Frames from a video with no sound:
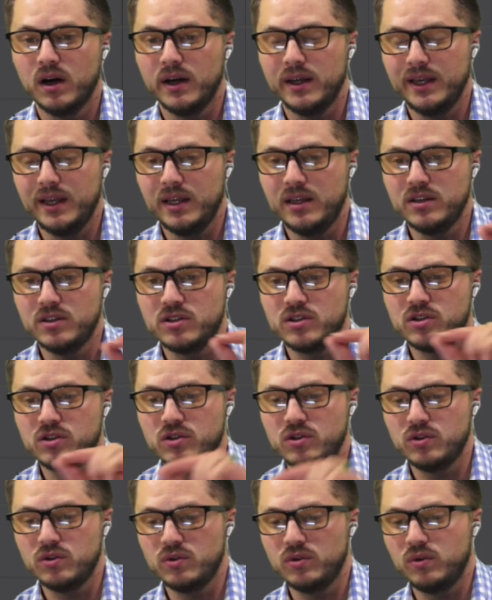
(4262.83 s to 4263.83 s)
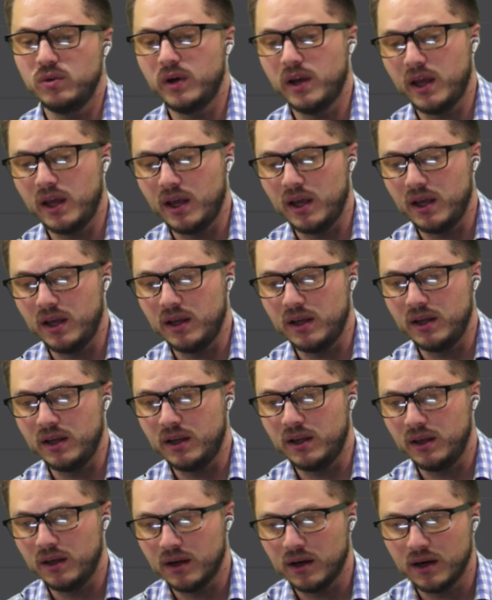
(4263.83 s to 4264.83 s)
into
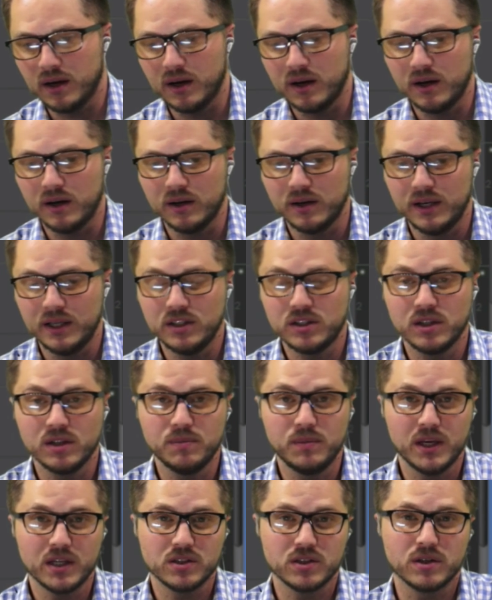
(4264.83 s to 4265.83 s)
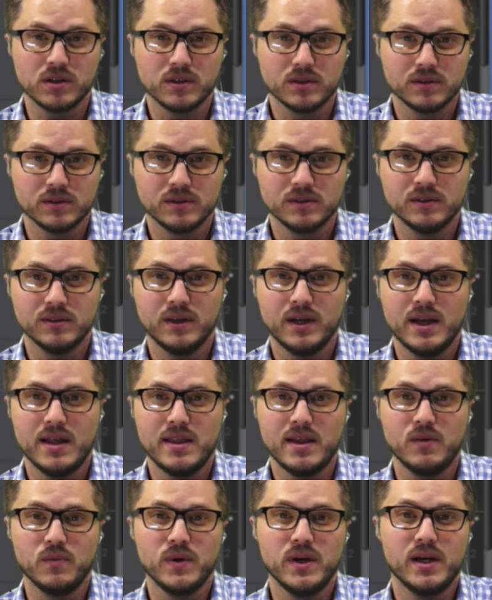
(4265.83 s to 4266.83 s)
the mixer and
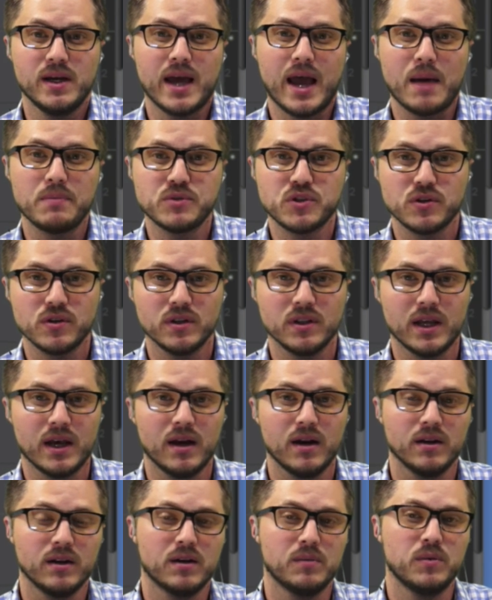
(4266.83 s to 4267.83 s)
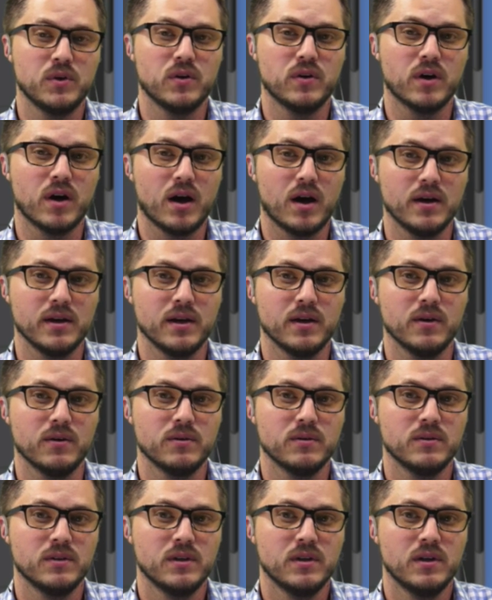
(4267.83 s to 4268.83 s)
then recapturing that computer audio
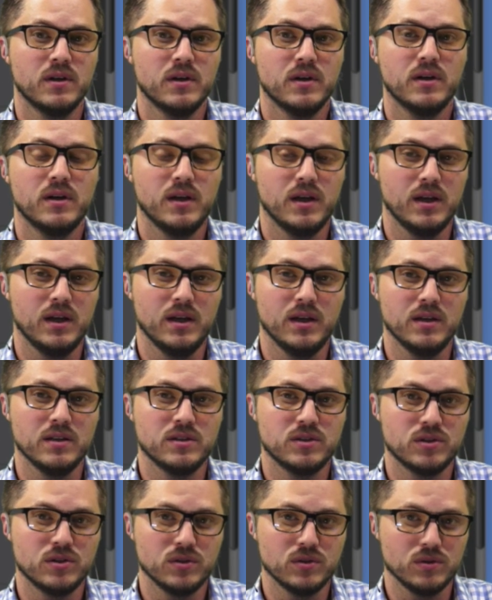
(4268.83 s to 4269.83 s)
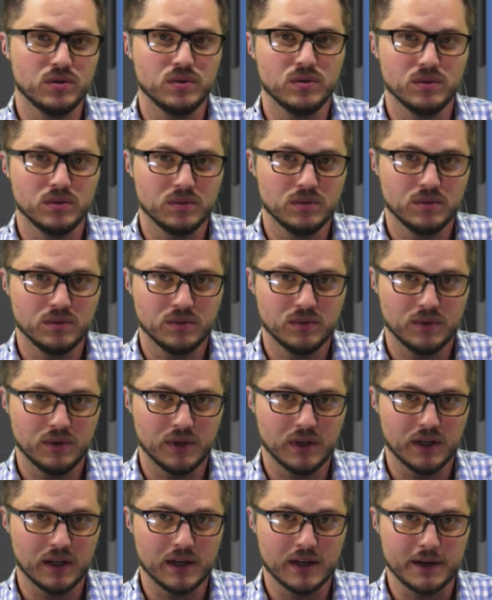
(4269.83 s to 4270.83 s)
into
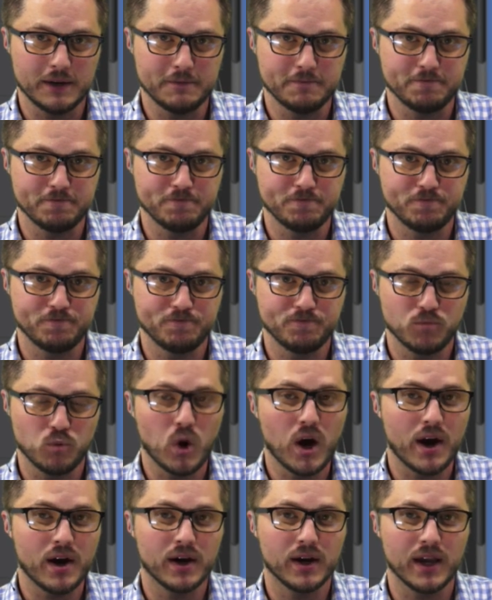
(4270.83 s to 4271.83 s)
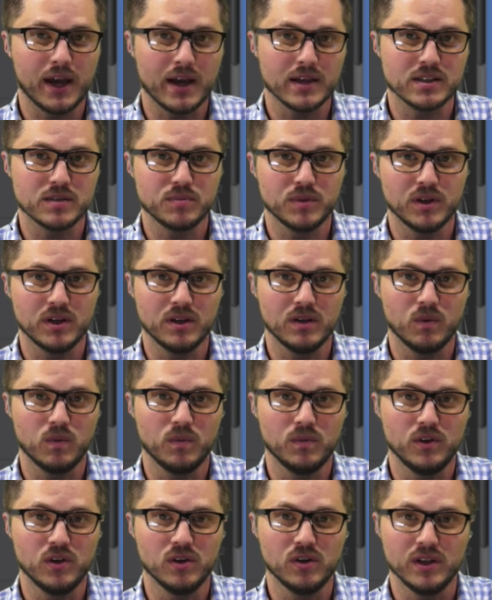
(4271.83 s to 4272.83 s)
Wirecast, but
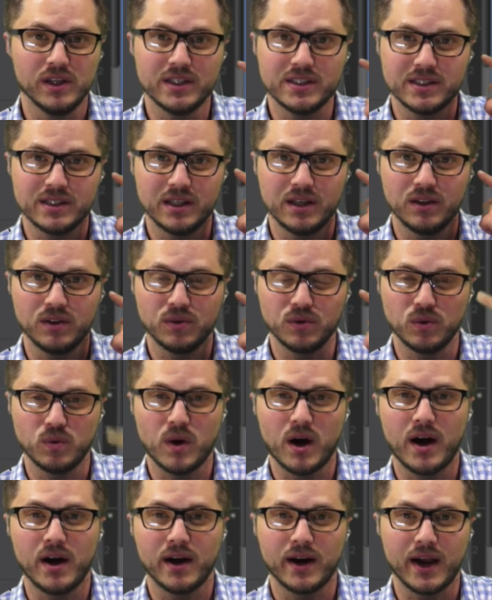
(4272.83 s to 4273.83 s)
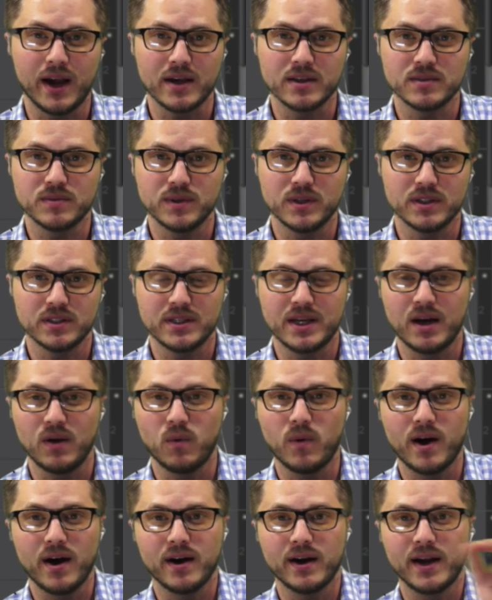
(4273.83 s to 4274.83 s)
you're listening through Wirecast, because now
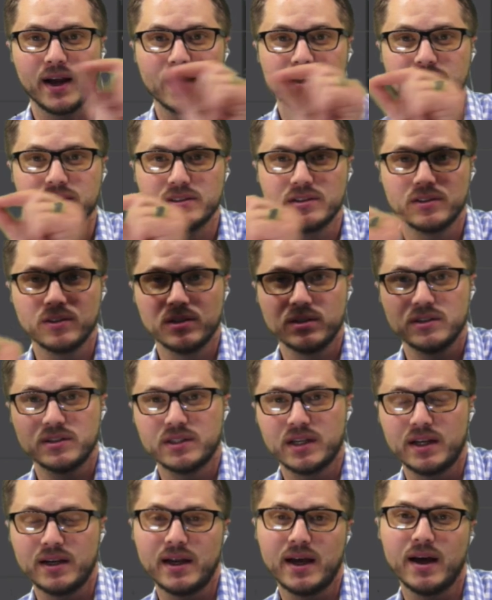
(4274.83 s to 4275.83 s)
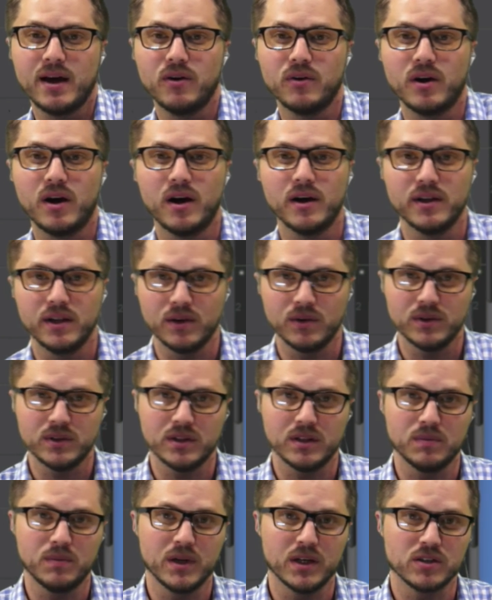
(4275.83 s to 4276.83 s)
Wirecast is going to send out audio into
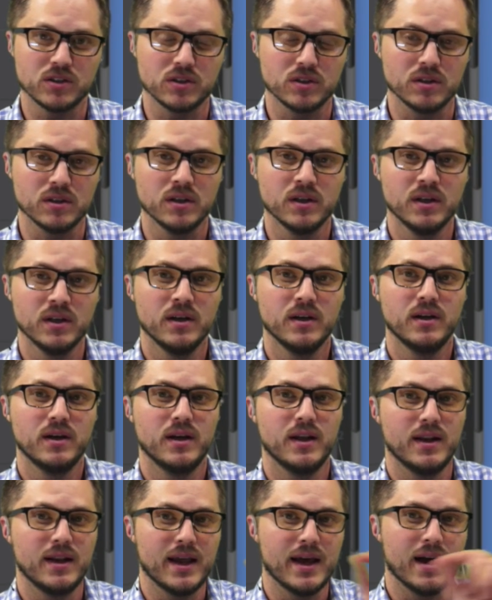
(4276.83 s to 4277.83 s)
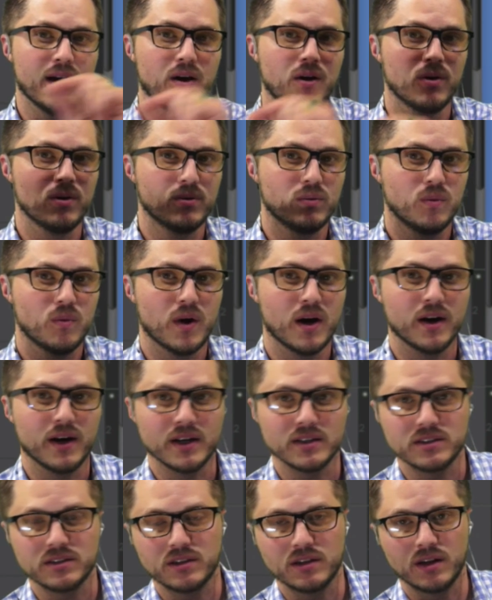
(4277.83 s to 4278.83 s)
the mixer, and now
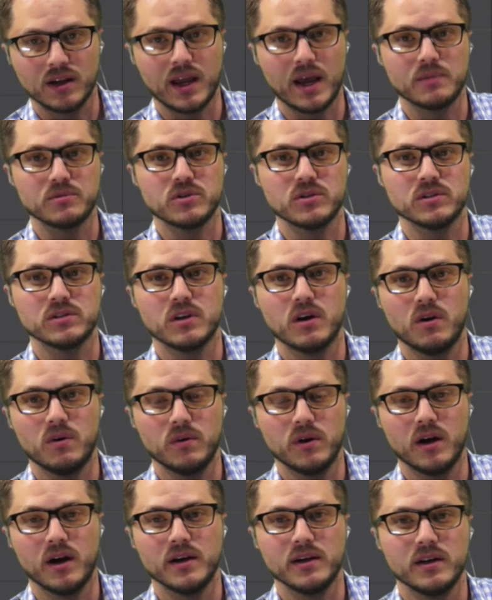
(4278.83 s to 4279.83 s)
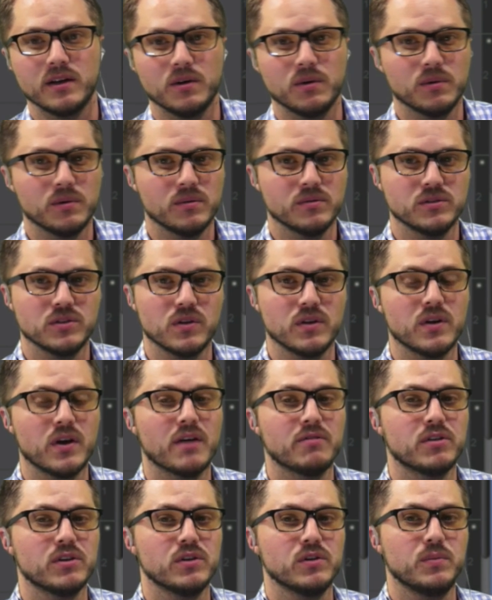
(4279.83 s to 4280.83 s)
Wirecast is going to capture its own audio, so that you
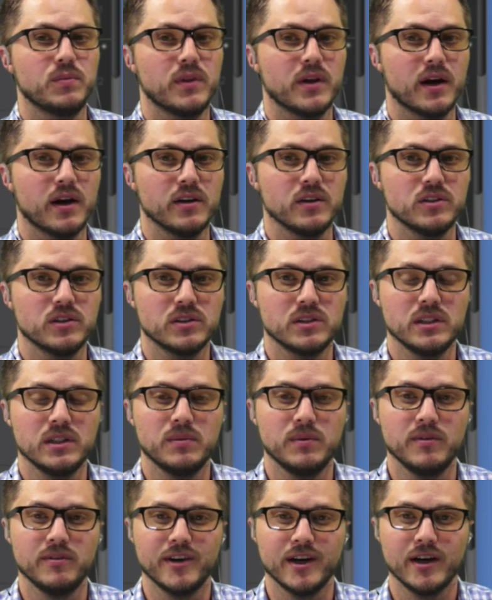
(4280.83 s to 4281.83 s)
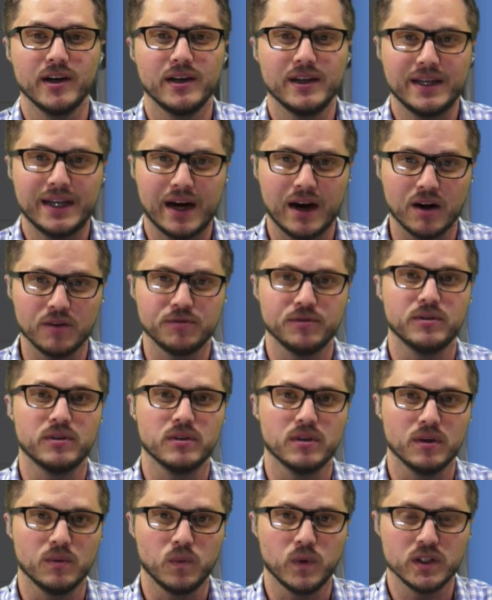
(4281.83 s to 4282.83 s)
have a loop there. You just need to be very careful
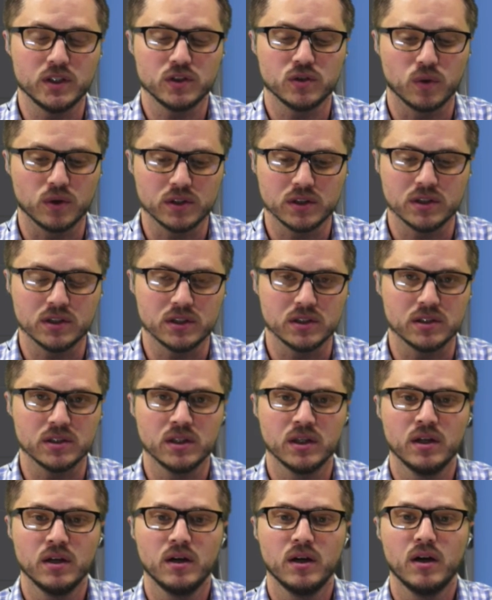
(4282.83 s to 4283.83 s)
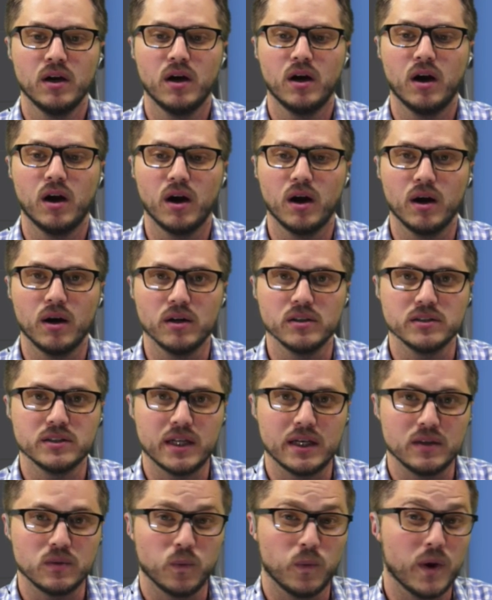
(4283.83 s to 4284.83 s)
on which sources are
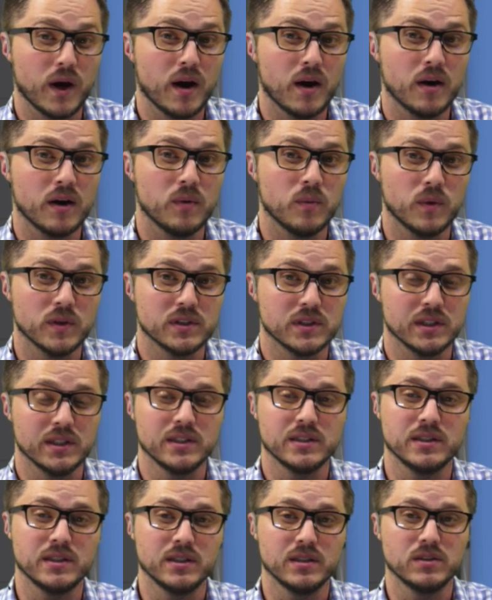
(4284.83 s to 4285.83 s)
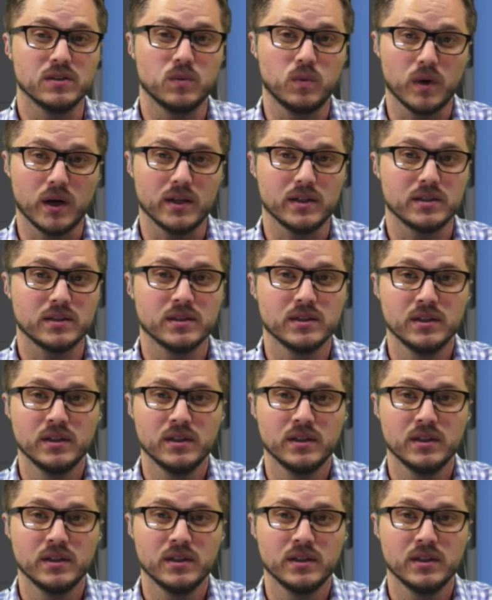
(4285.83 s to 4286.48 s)
sent where and what's listening to what.